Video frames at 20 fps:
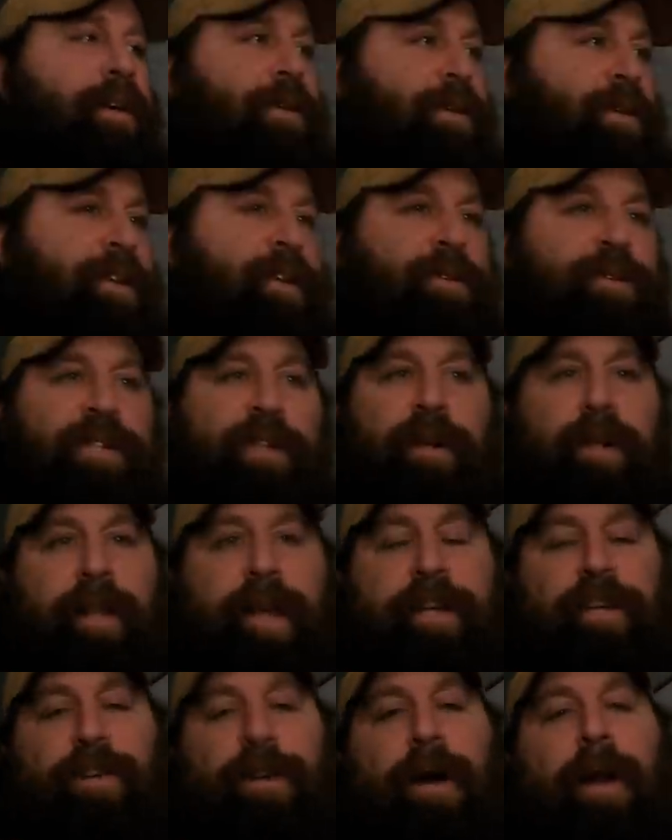or using
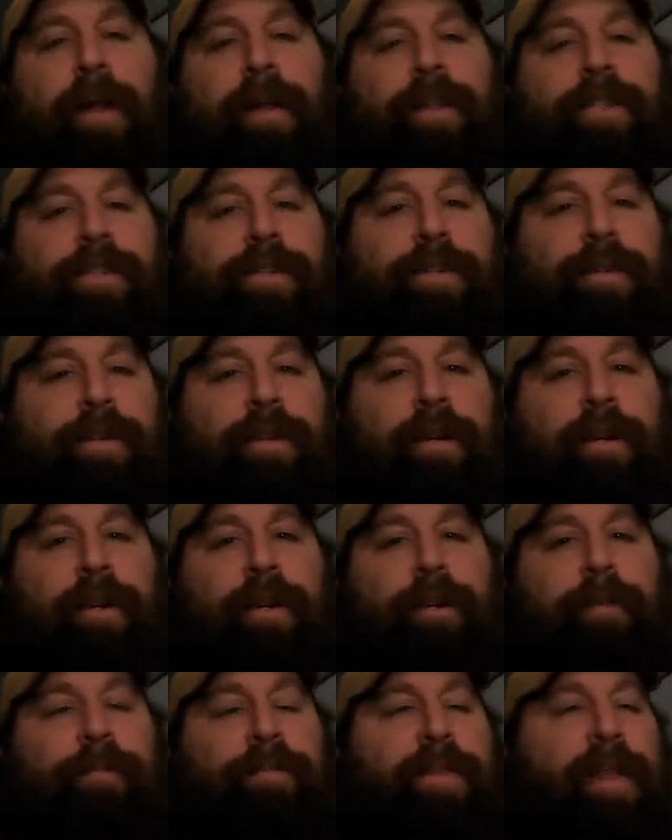electronics or
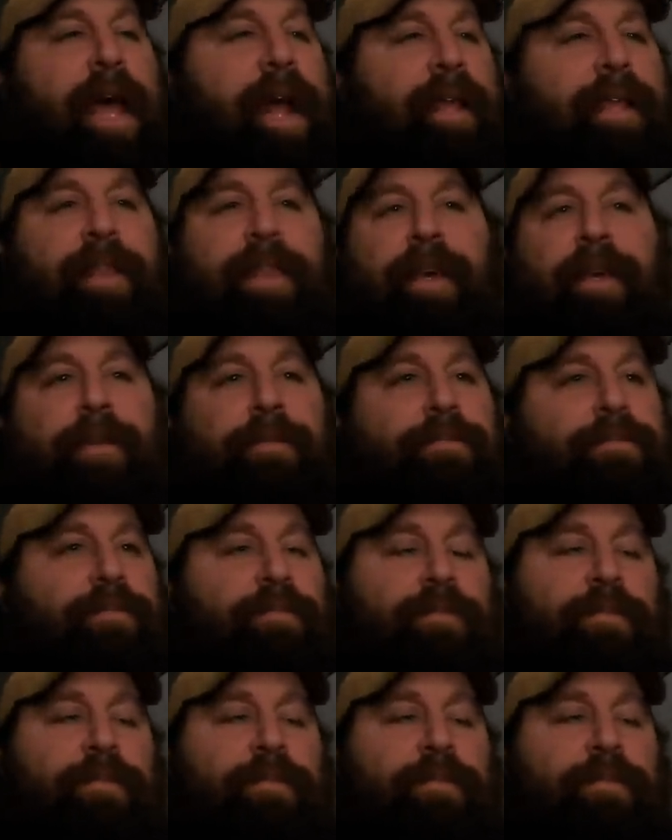anything